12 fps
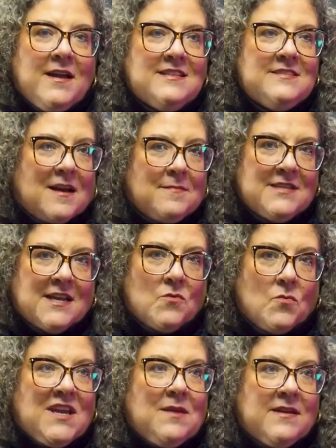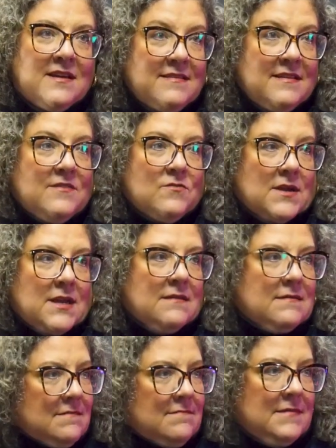going to stop saying we because it is we.
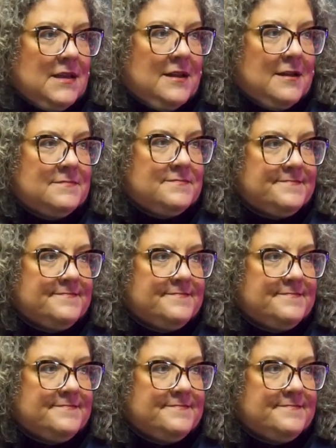You know. Yeah.